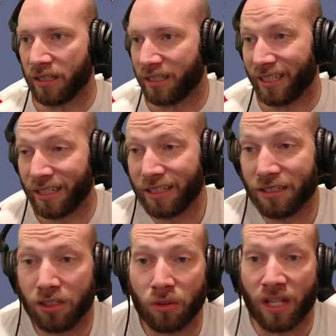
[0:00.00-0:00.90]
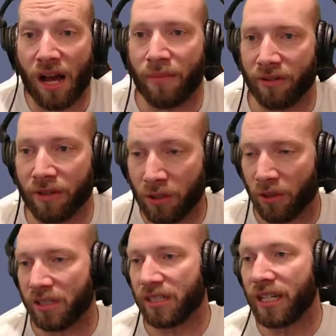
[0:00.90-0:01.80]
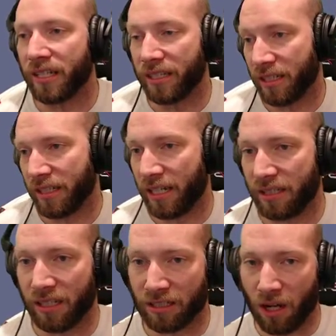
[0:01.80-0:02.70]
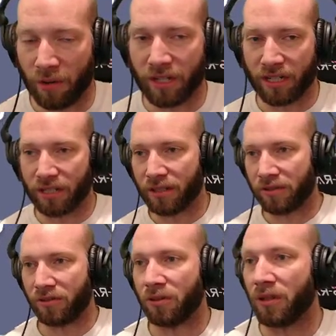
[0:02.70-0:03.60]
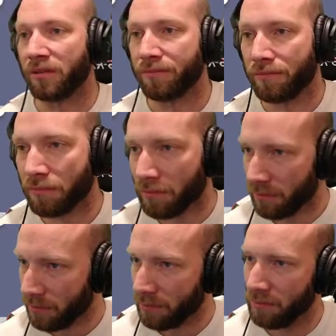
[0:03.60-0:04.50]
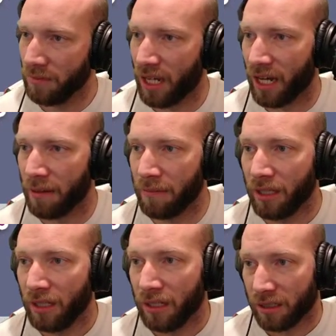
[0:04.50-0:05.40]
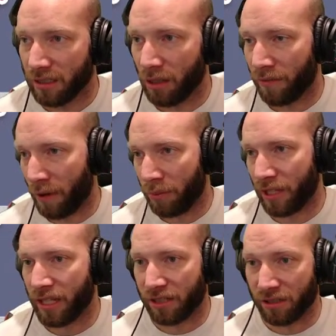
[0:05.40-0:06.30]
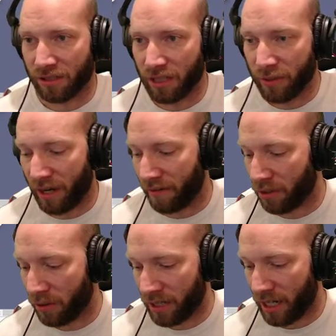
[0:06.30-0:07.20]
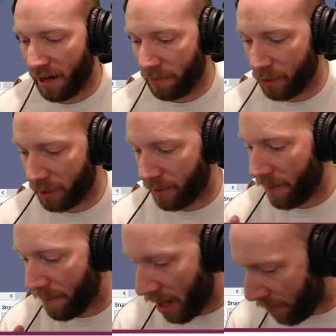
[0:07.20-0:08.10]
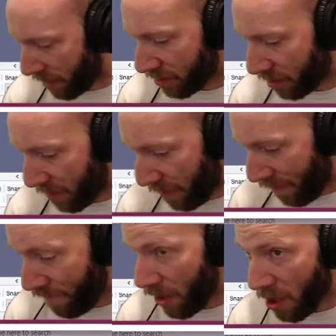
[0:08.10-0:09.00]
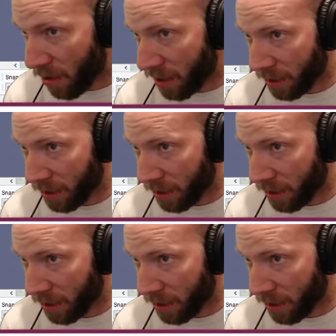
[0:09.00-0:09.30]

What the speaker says: It doesn't do a lot, but it records. And in this case, that's all we need to do is record. So if I play this, you'll see what I recorded. I put my metronome on my phone.